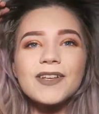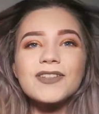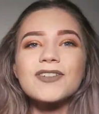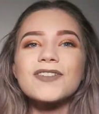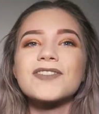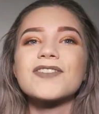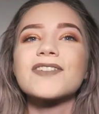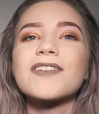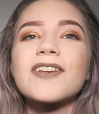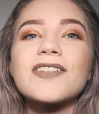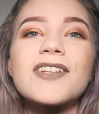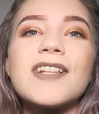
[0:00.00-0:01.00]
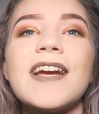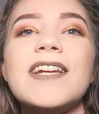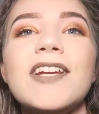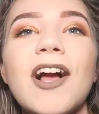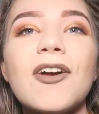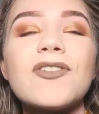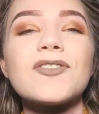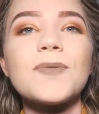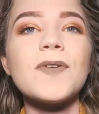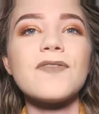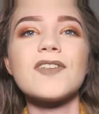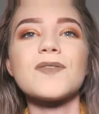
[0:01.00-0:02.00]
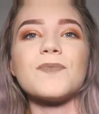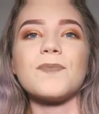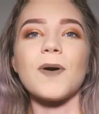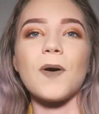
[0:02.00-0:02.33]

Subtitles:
Just to let you know, some of it's